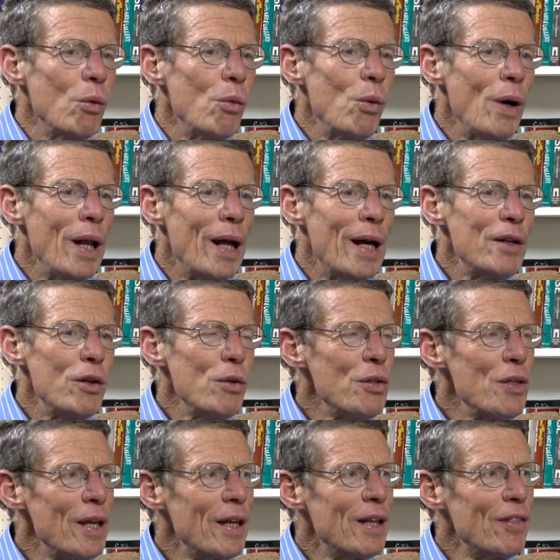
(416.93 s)
Well, I don't
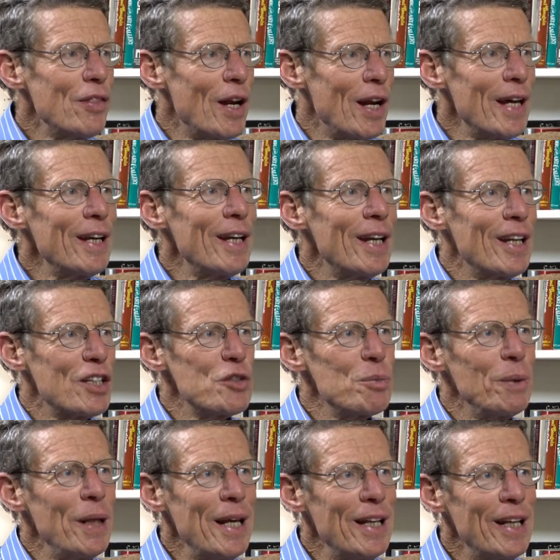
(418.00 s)
think that I can
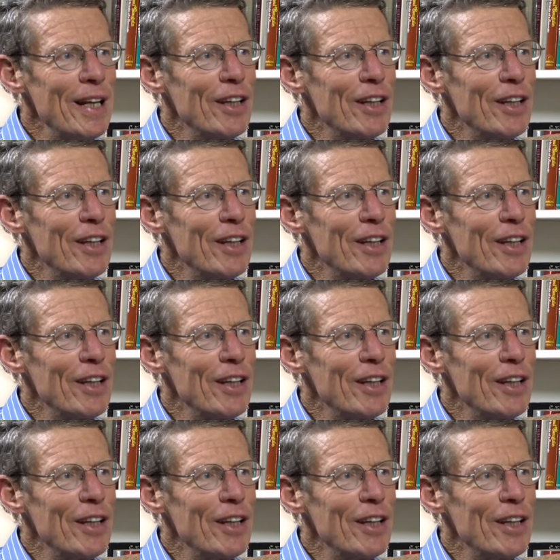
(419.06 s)
explain